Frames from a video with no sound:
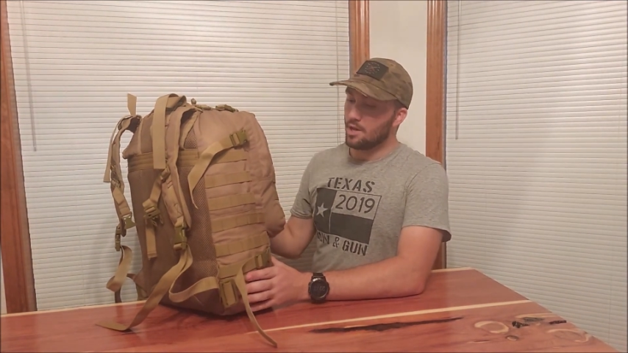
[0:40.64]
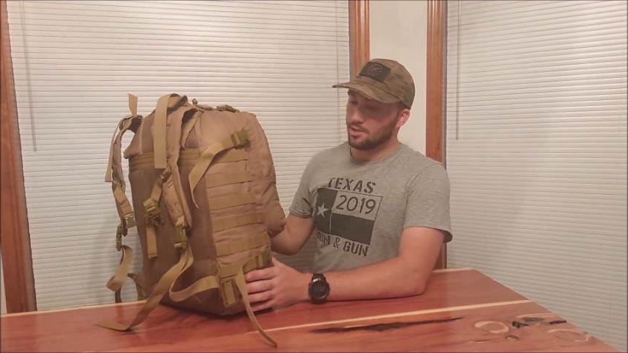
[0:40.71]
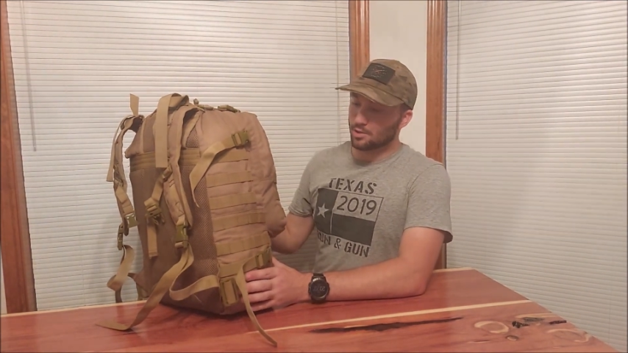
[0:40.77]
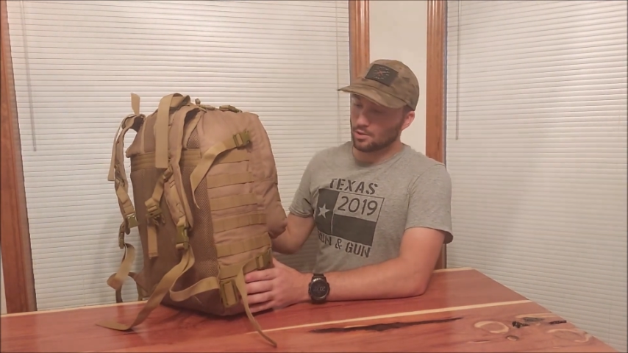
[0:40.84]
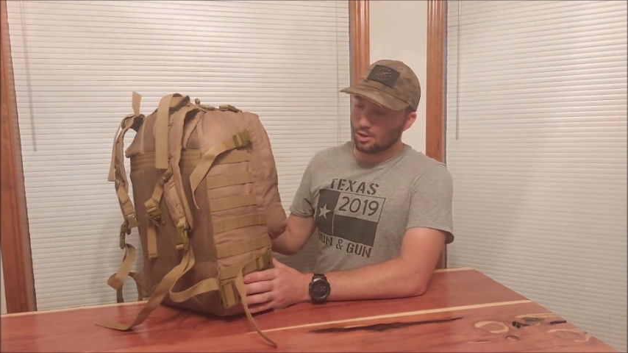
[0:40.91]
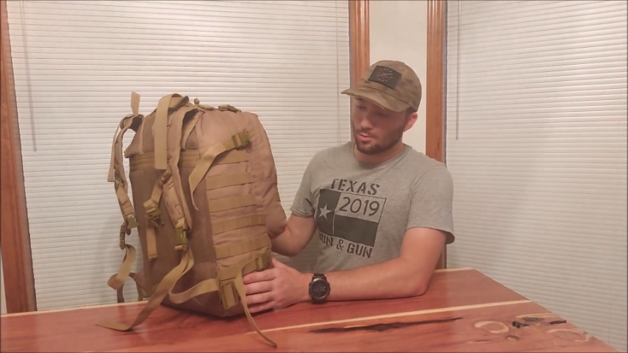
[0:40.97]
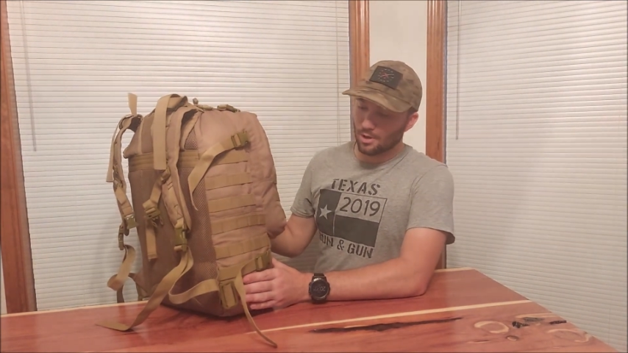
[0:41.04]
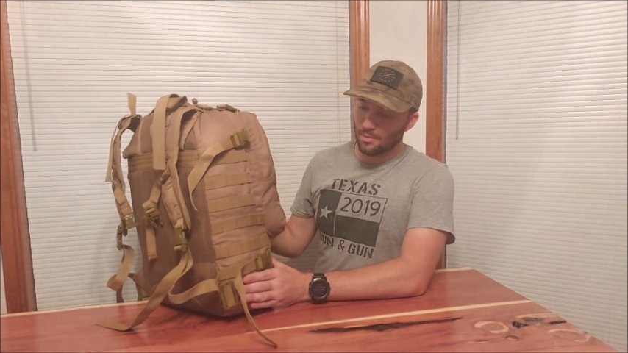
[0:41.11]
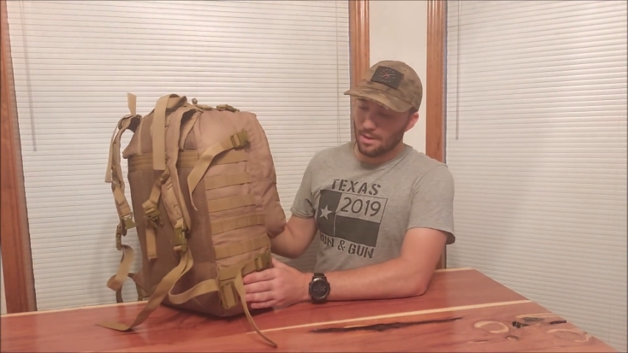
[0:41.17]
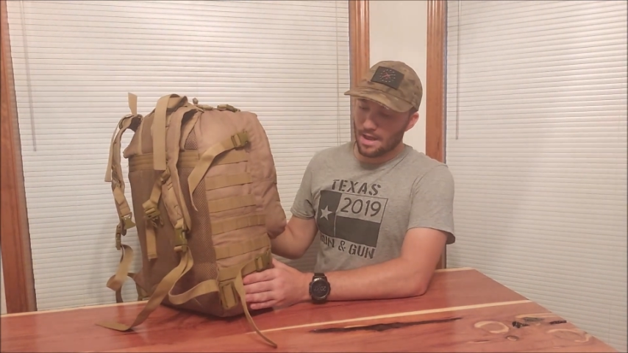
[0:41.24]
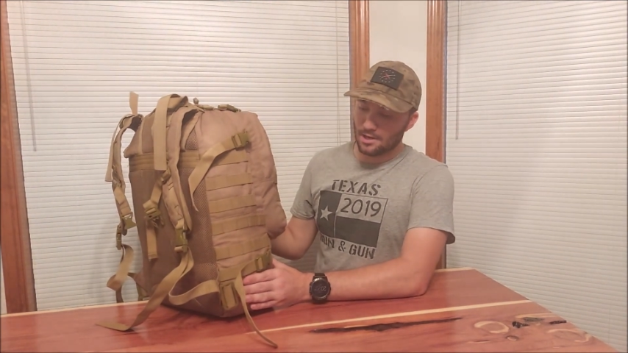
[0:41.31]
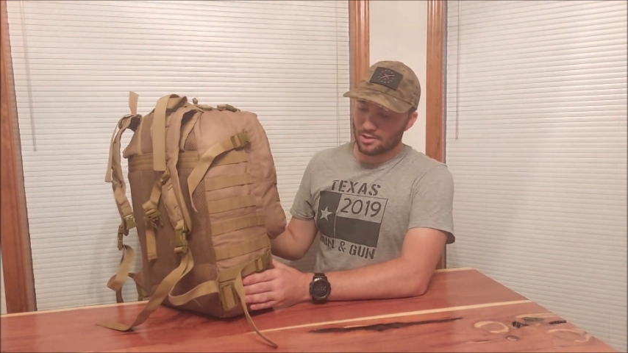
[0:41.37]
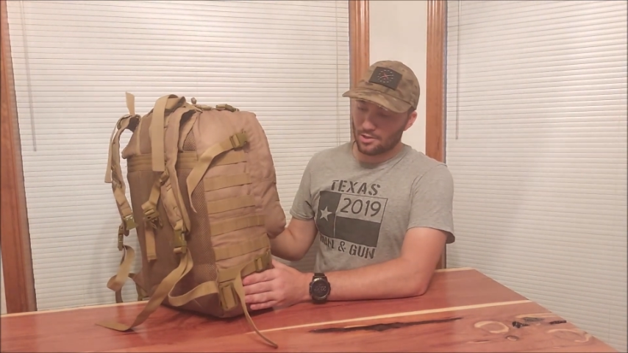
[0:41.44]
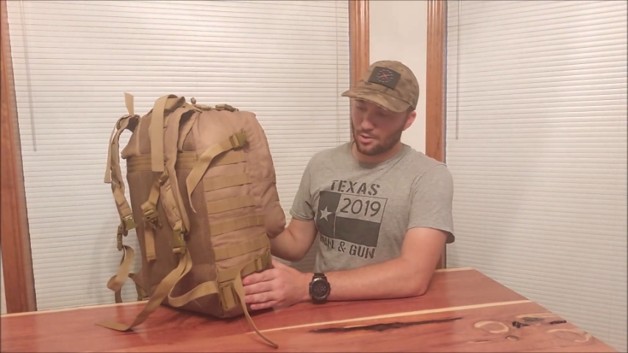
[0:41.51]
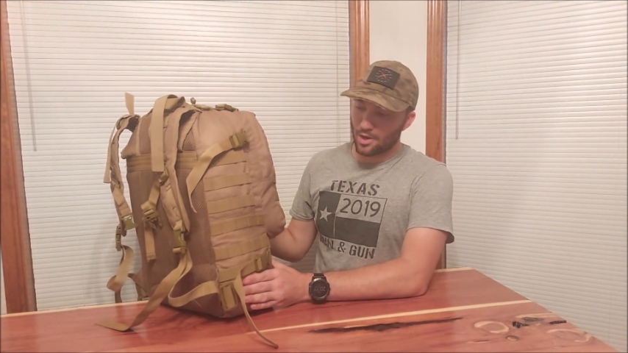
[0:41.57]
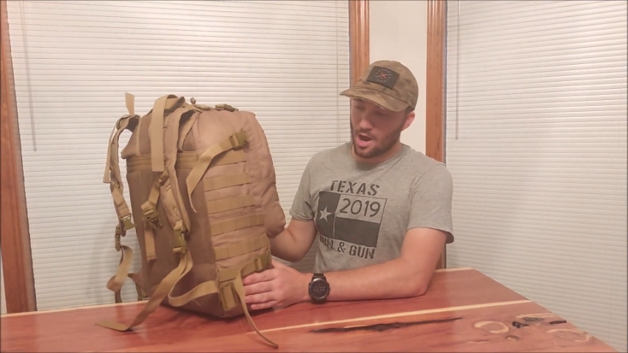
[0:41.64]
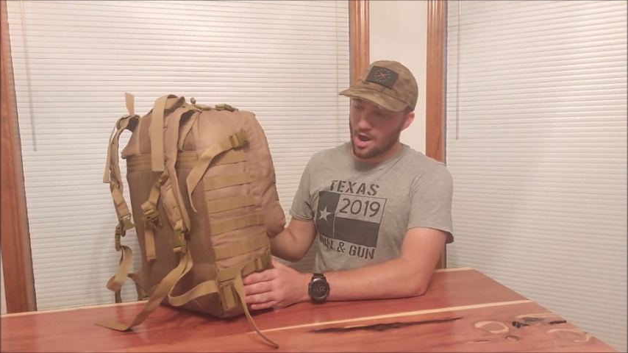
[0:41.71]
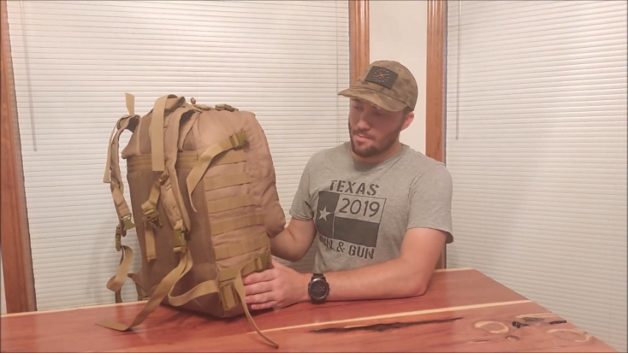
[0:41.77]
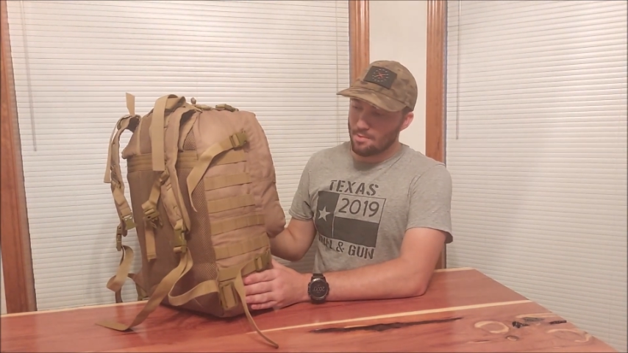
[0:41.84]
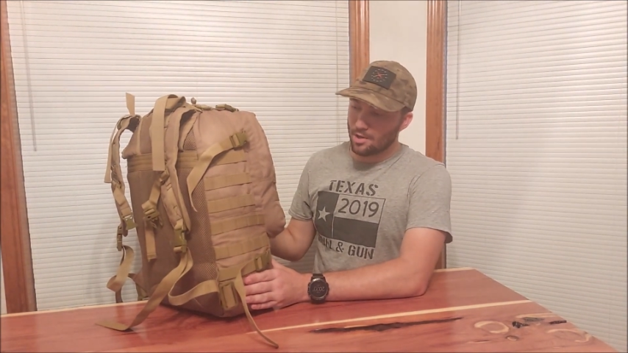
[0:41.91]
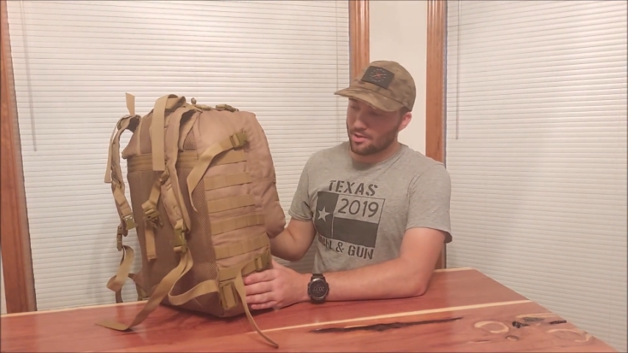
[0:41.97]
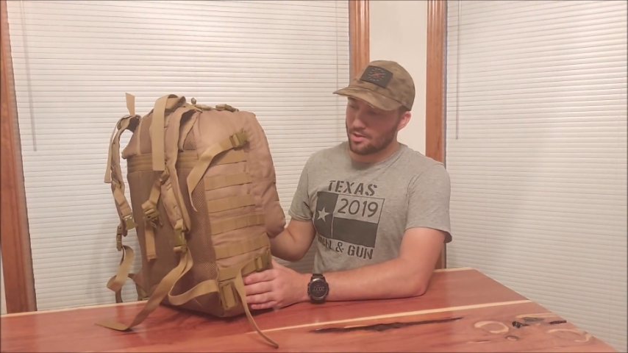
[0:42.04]
So a little bit of backstory,
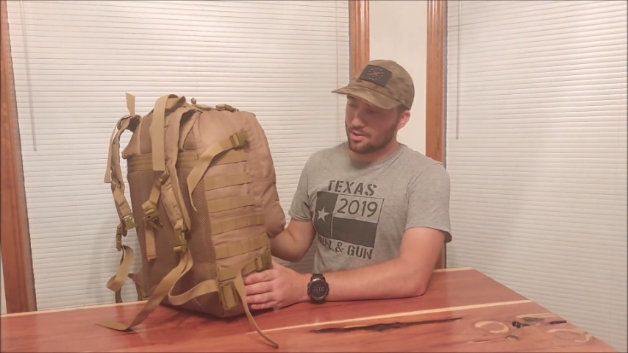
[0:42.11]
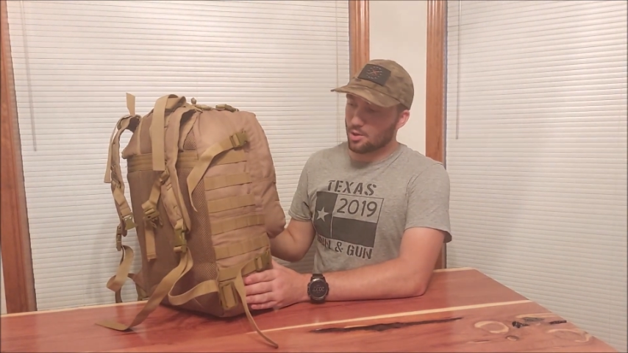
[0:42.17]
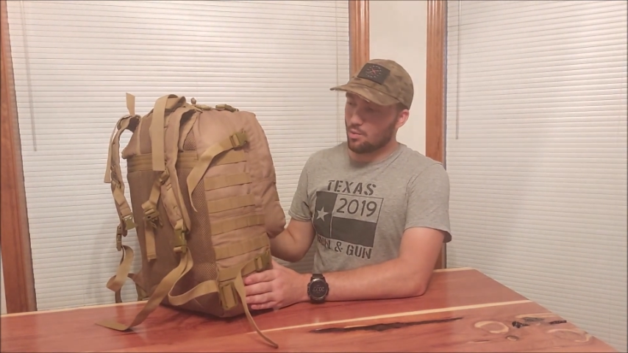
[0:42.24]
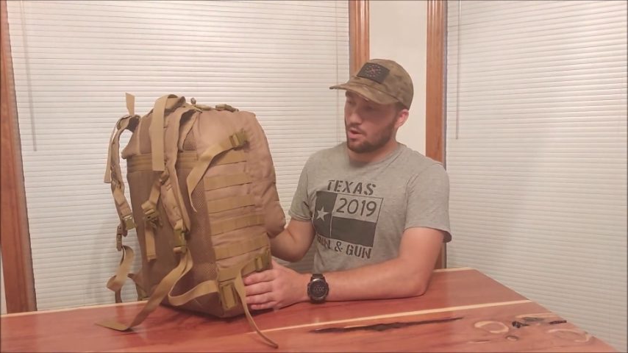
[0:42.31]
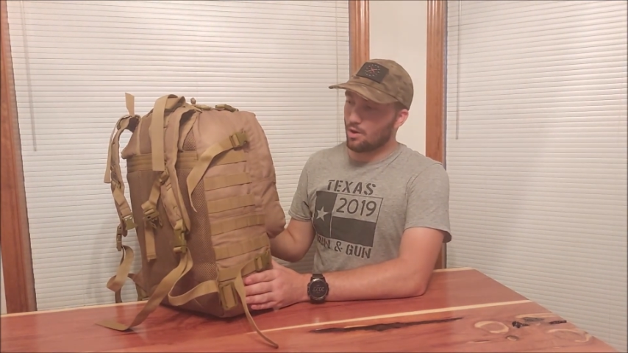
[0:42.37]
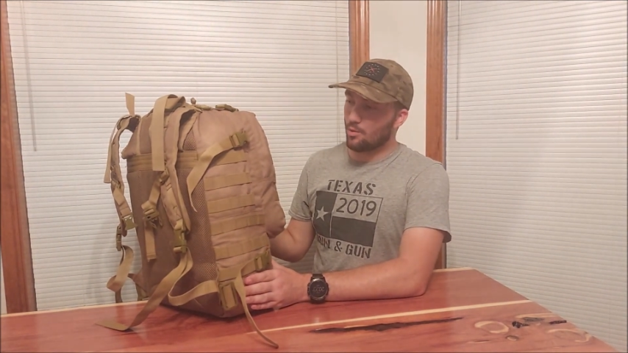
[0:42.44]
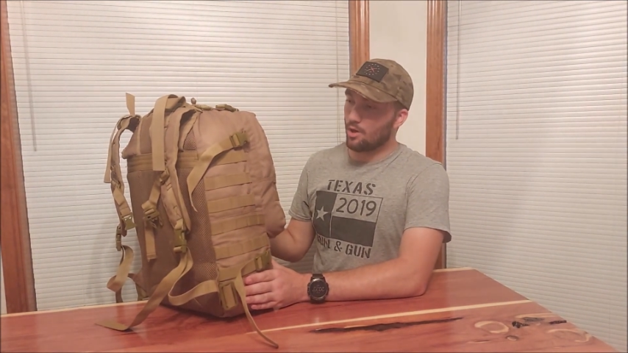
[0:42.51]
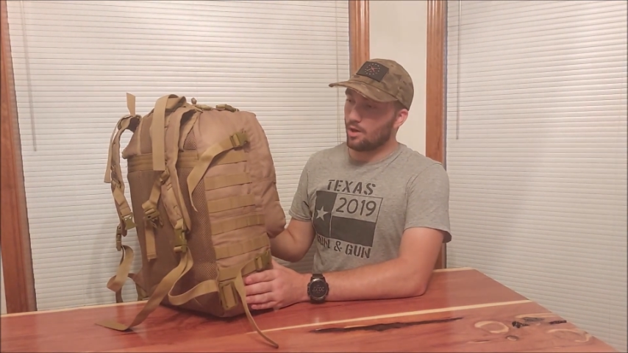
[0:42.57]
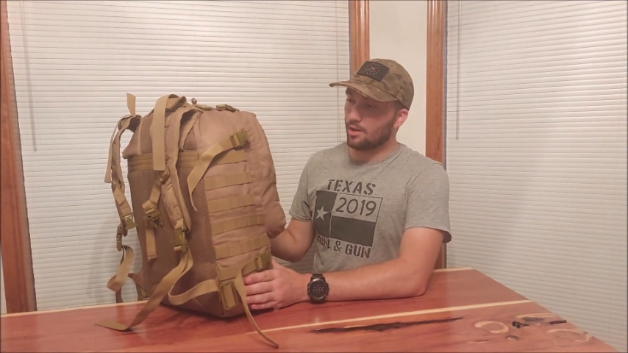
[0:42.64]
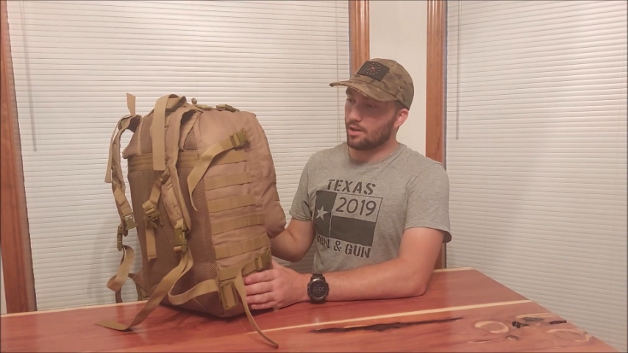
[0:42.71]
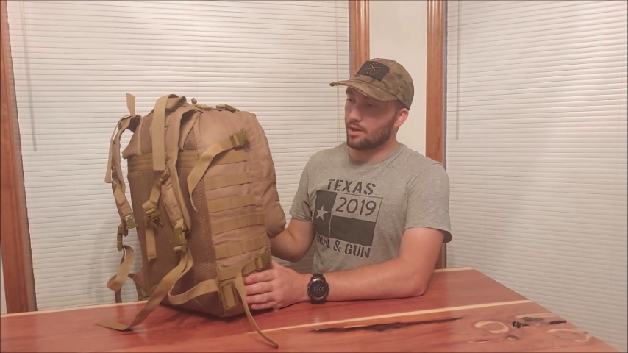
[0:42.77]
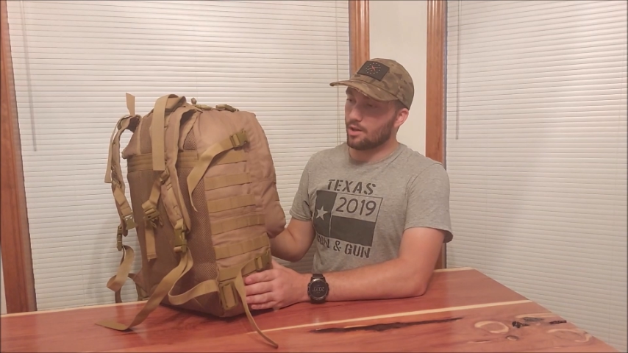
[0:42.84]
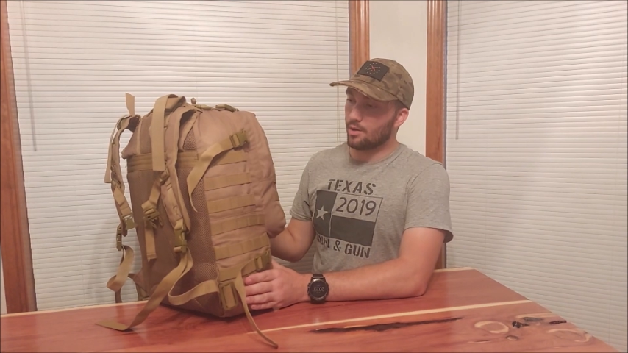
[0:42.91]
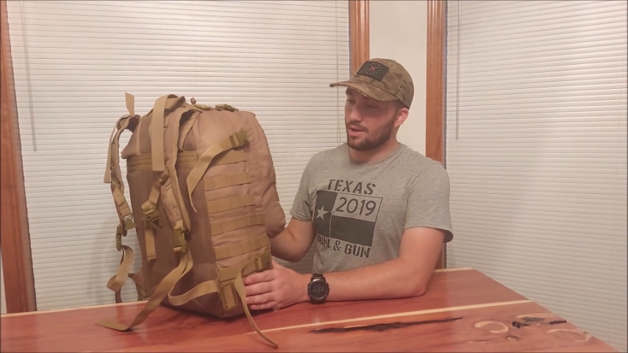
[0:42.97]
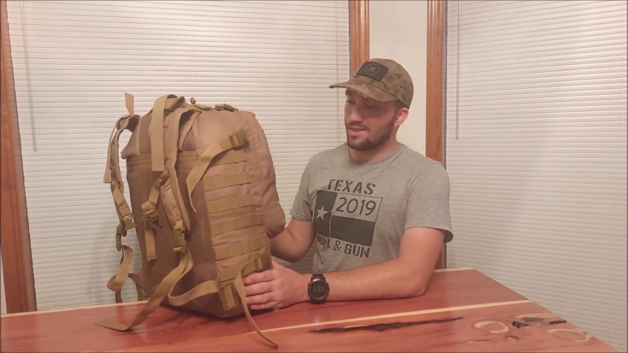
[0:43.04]
I bought this quite a while ago,